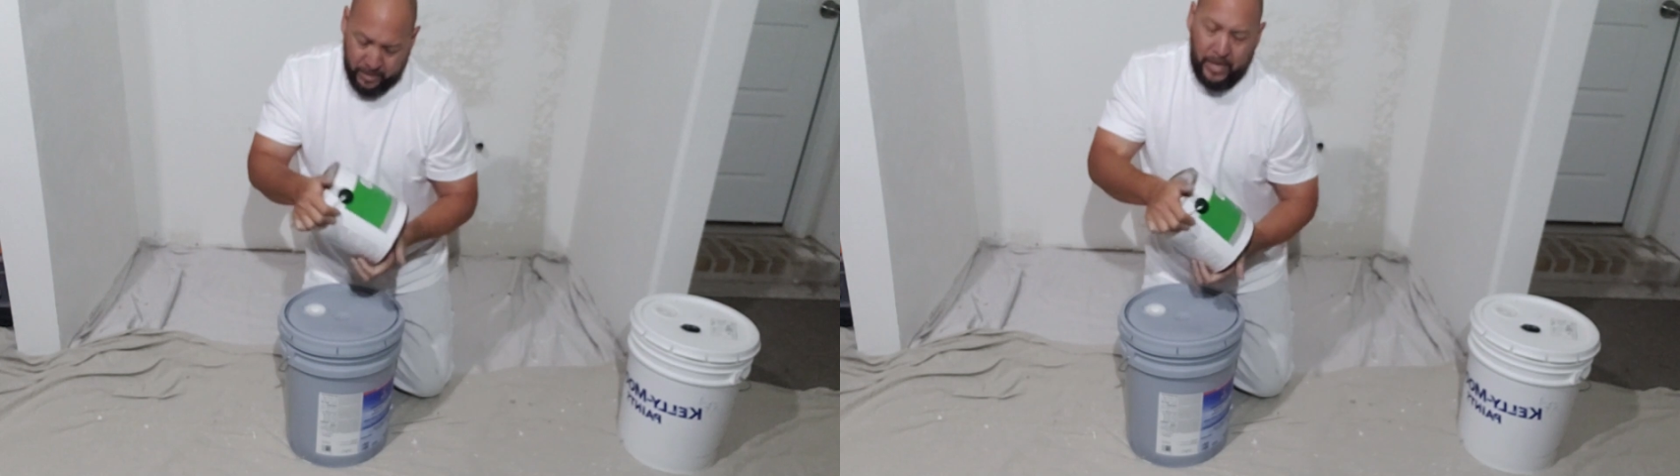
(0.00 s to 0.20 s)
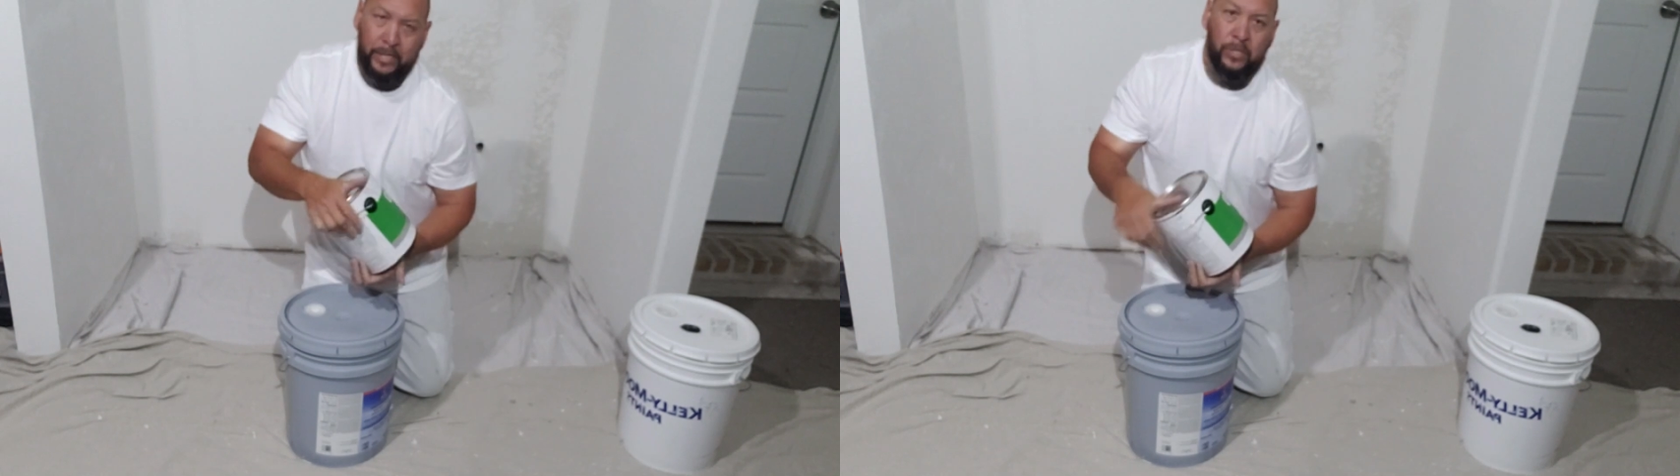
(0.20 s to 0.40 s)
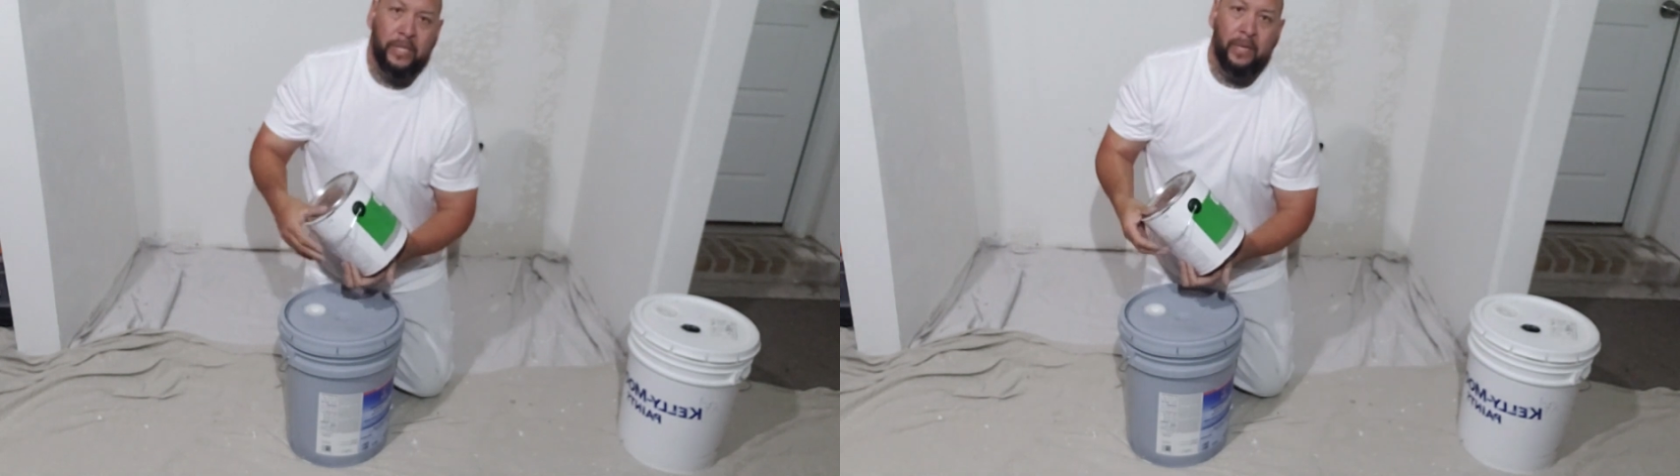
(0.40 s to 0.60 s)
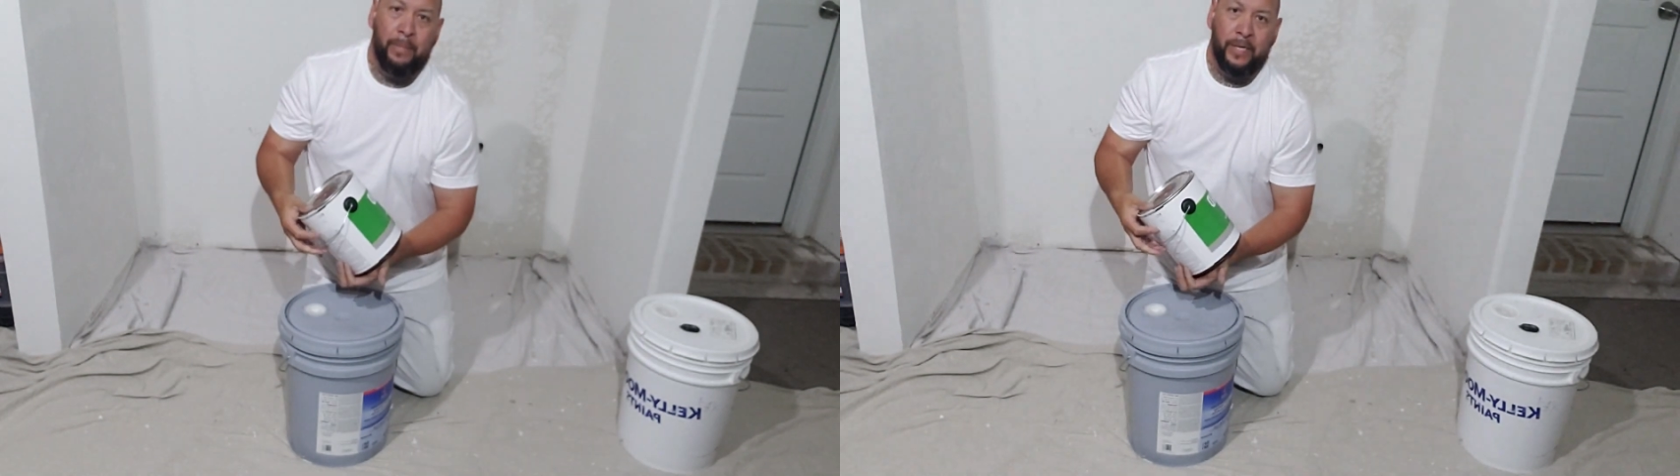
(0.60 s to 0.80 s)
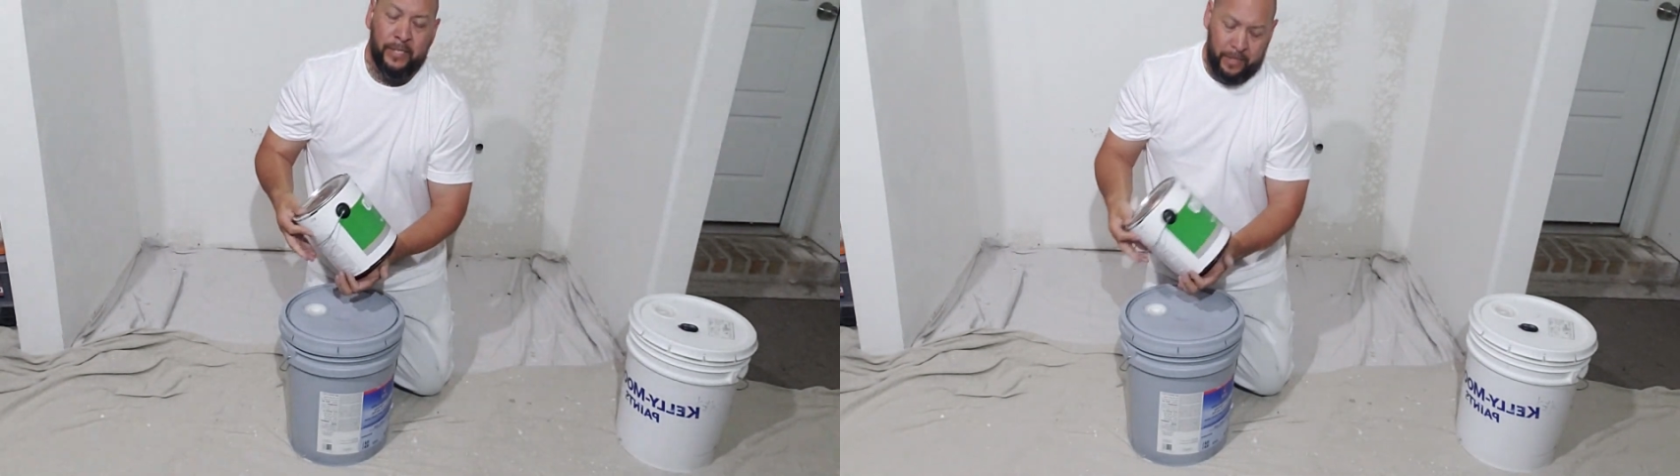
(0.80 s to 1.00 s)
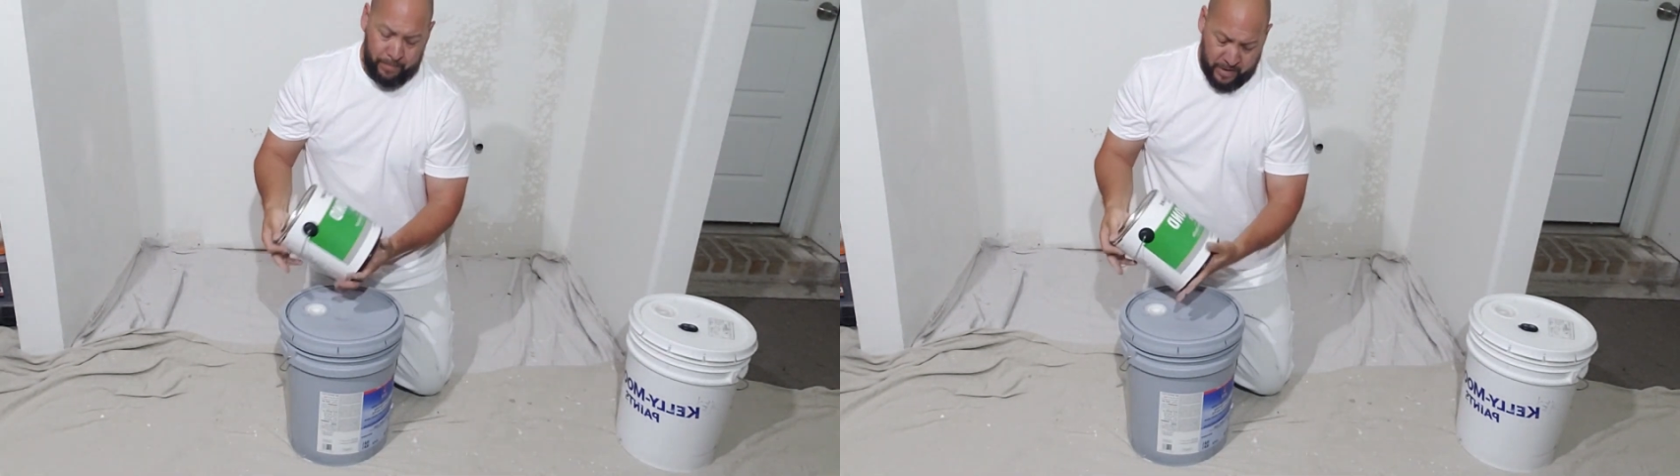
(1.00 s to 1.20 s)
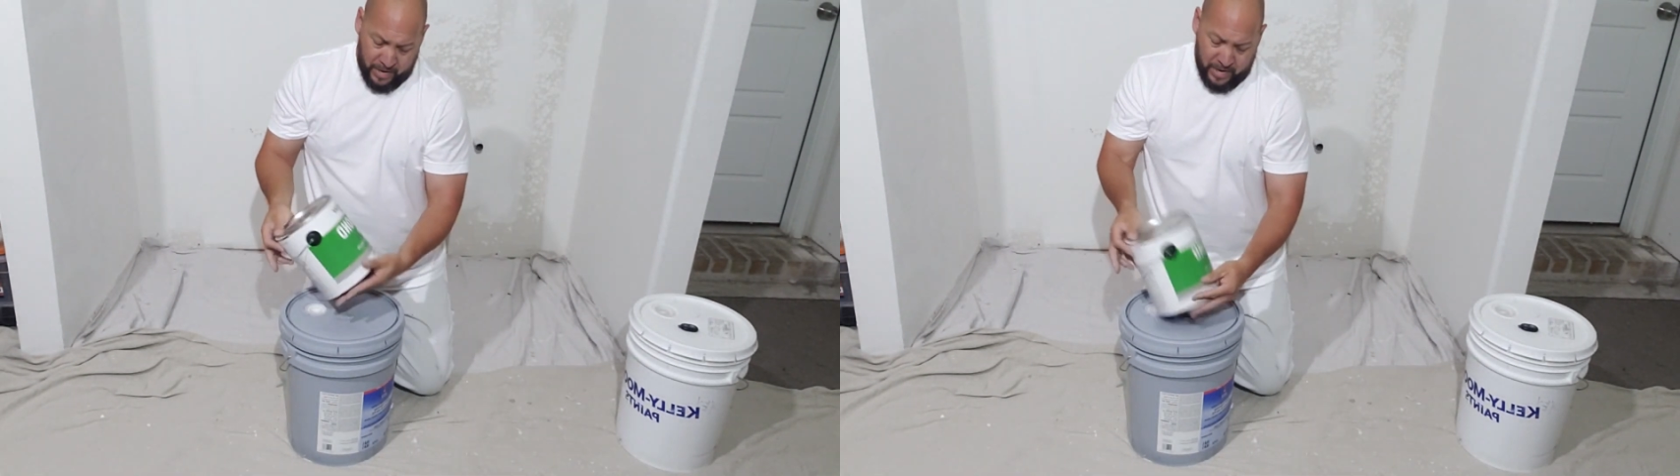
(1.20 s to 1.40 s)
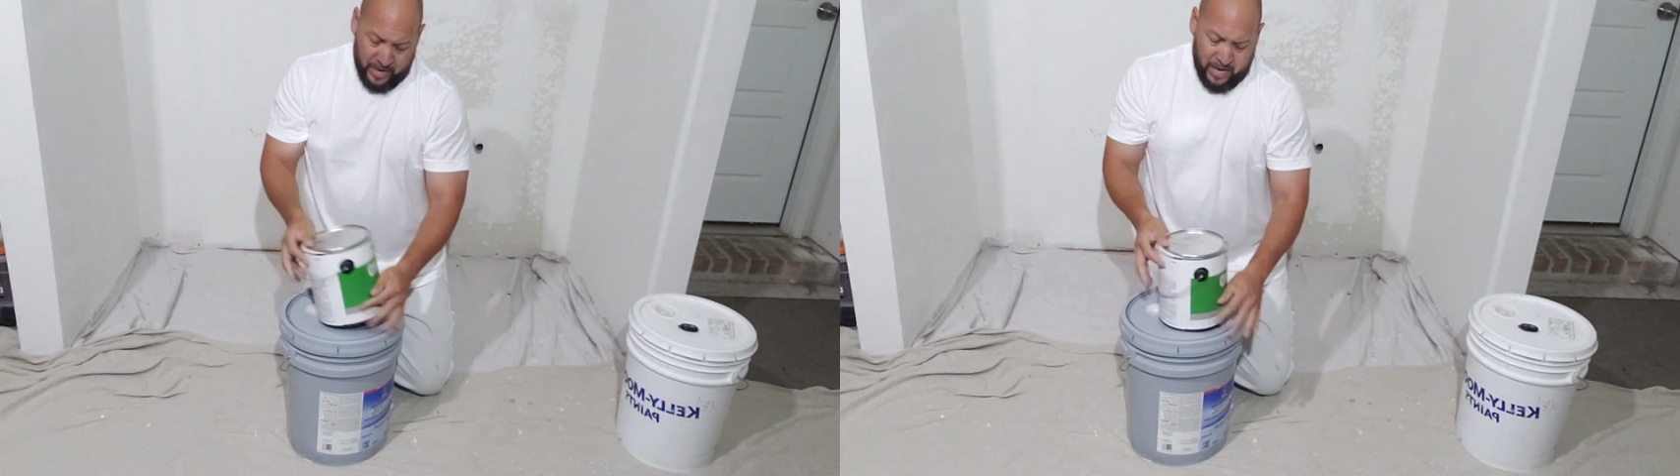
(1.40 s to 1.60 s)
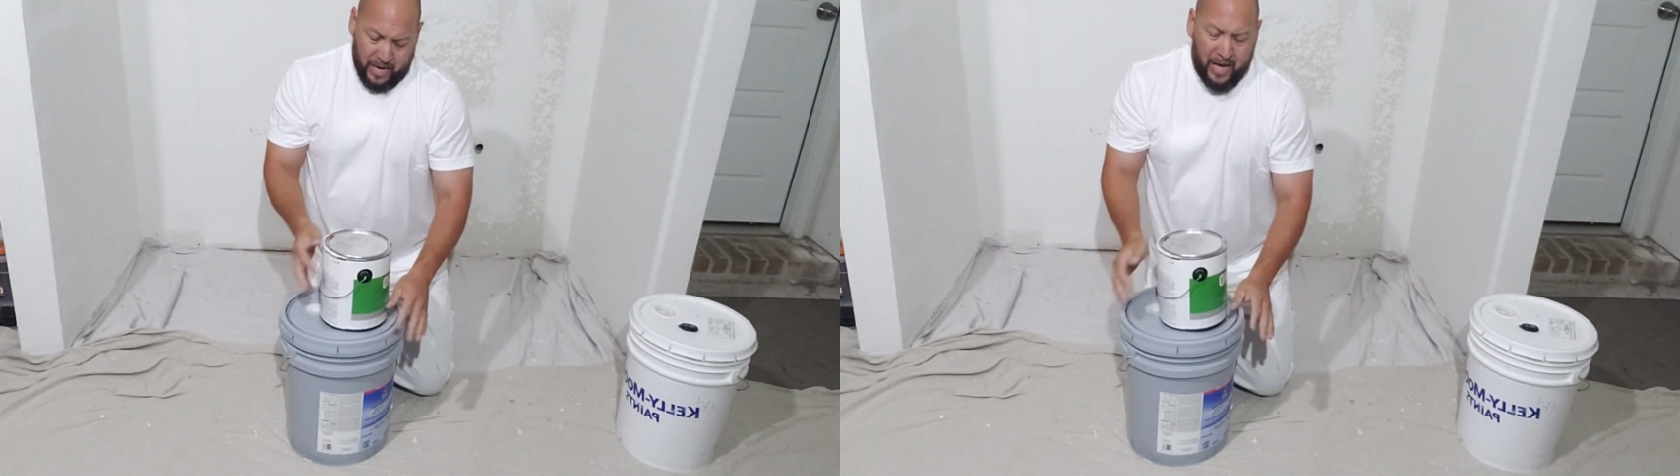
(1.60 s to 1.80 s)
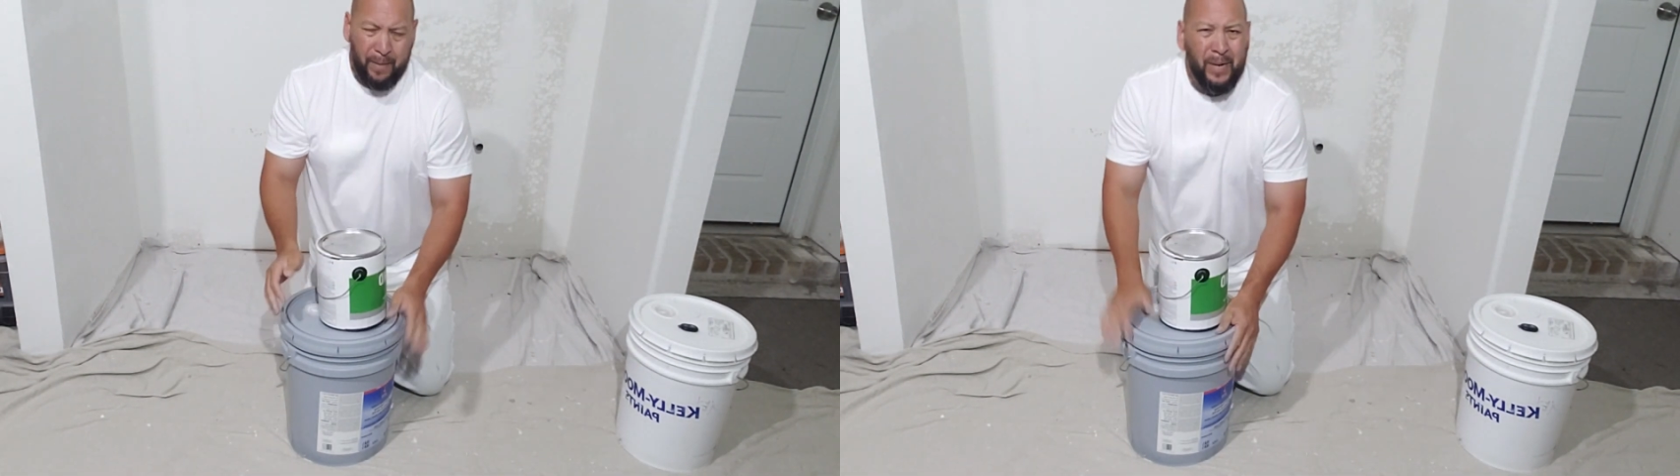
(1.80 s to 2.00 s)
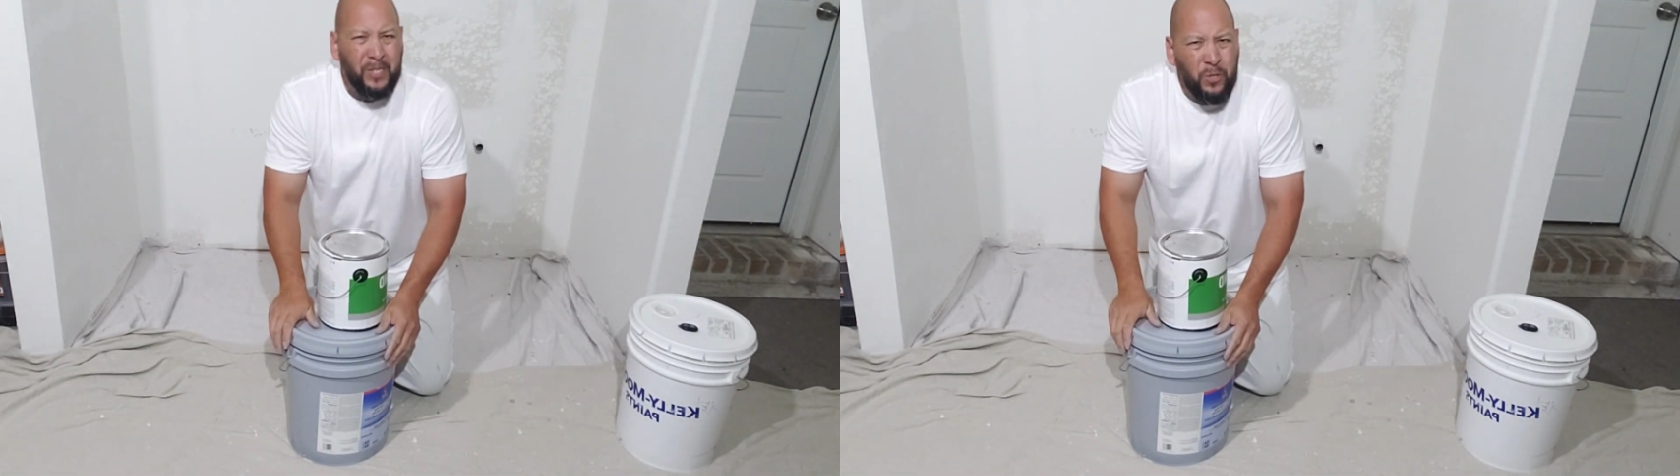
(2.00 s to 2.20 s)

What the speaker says: And just get it mixed up. I'm not